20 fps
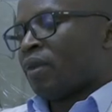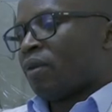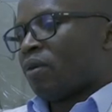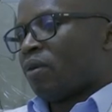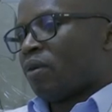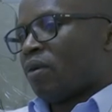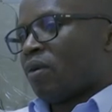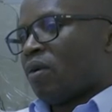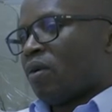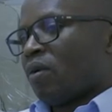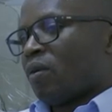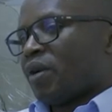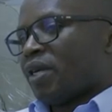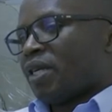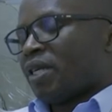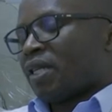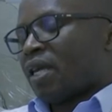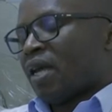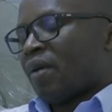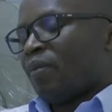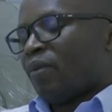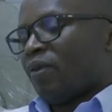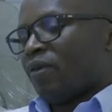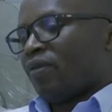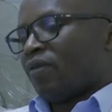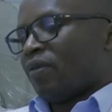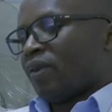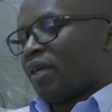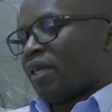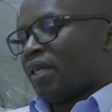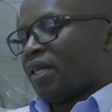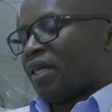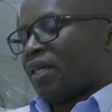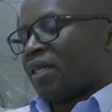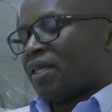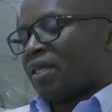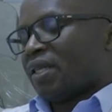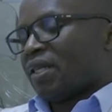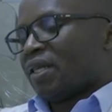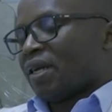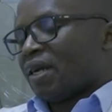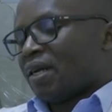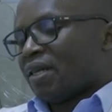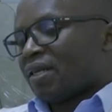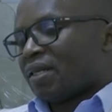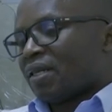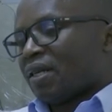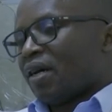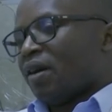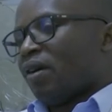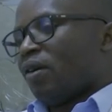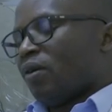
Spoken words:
to know which type of region. Is it cancer